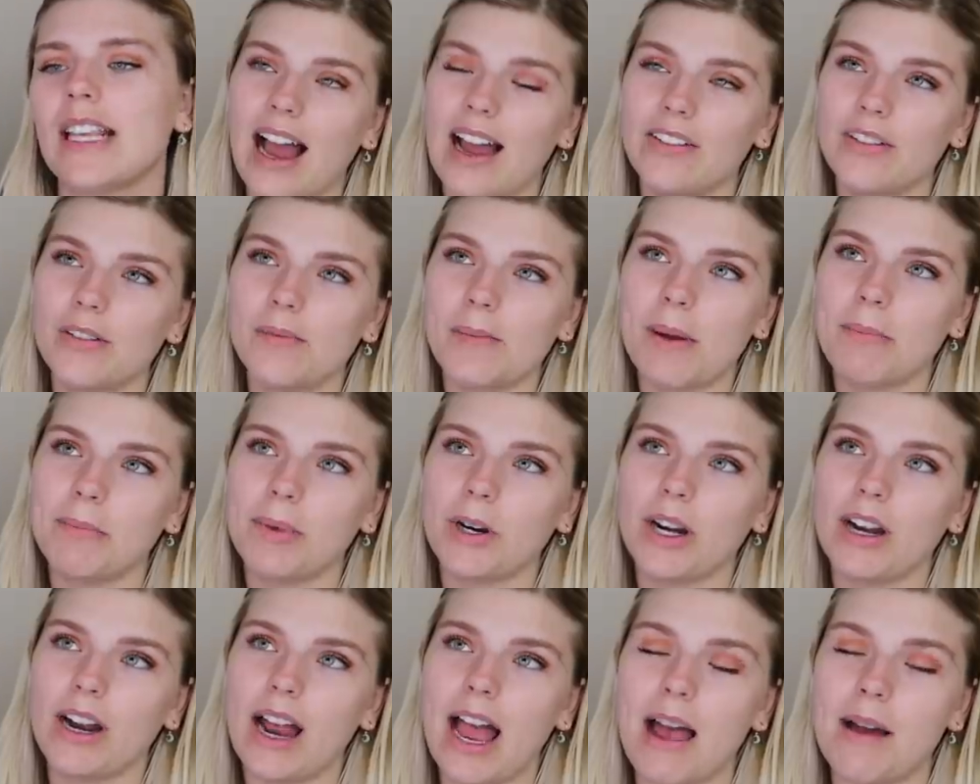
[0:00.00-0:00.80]
I
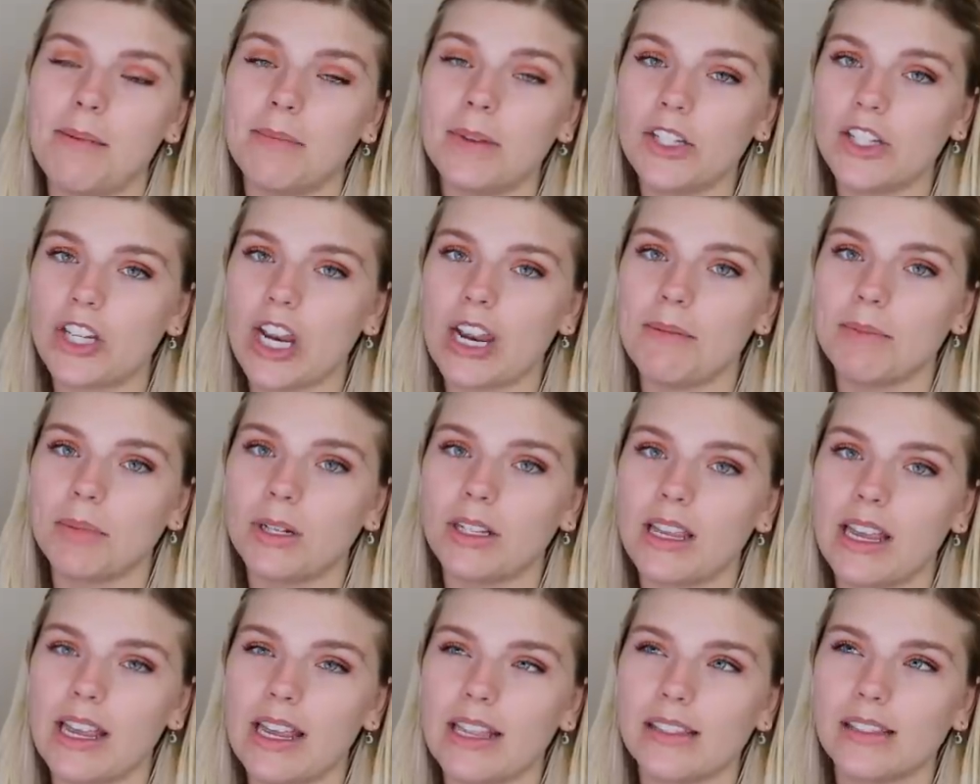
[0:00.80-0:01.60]
remember Emma
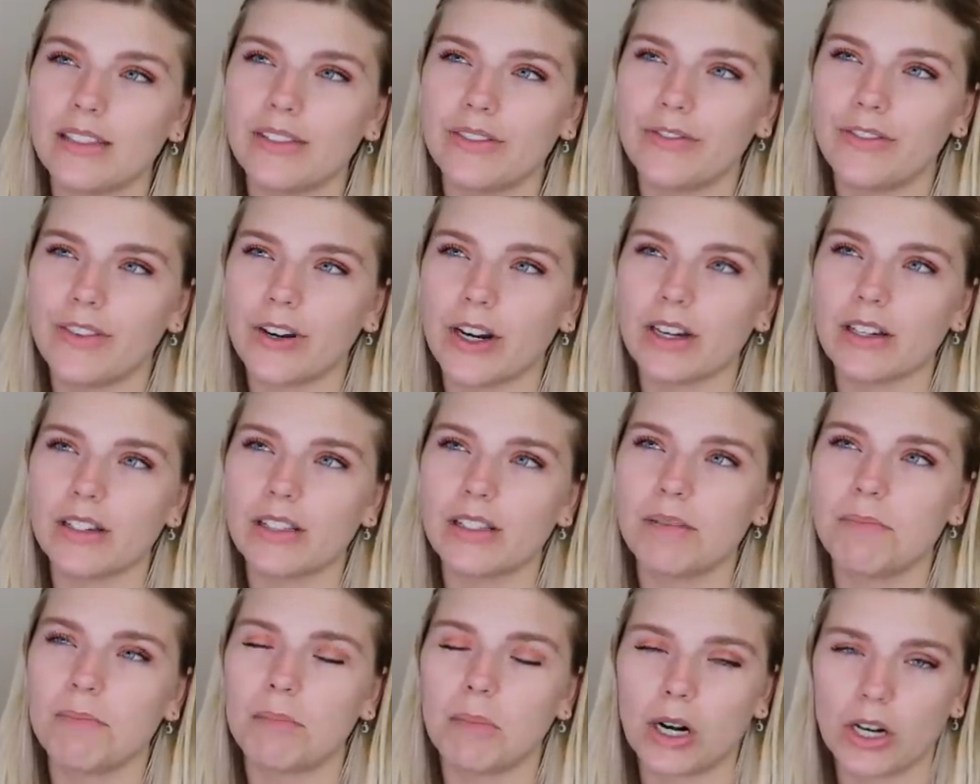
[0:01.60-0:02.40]
Chamberlain's
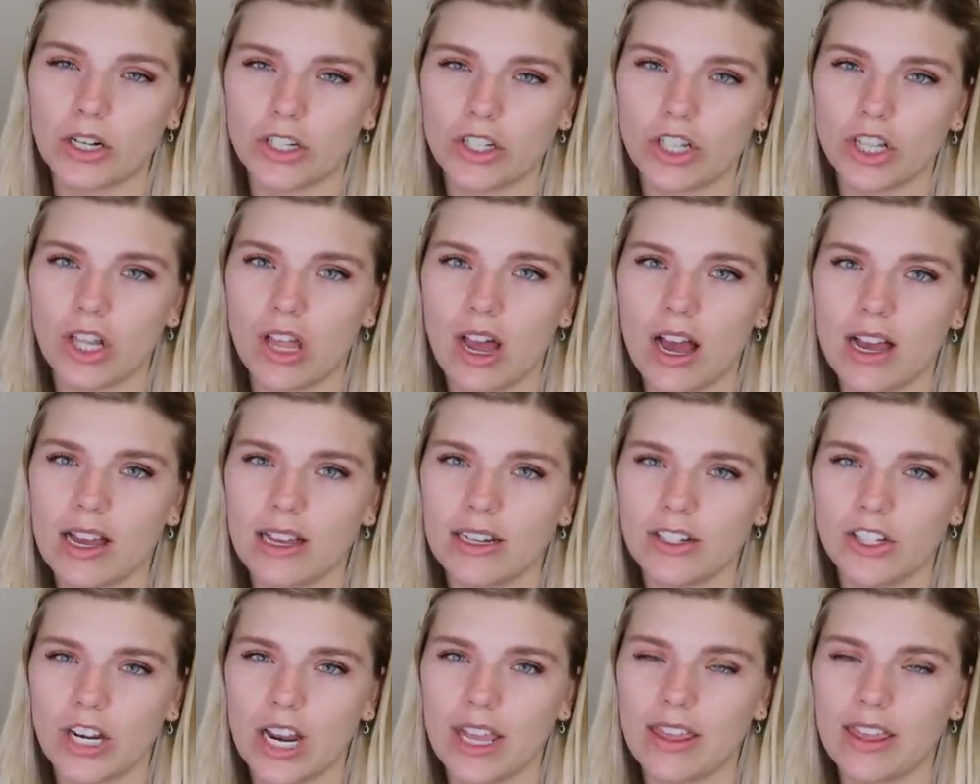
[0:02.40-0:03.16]
first merch launch,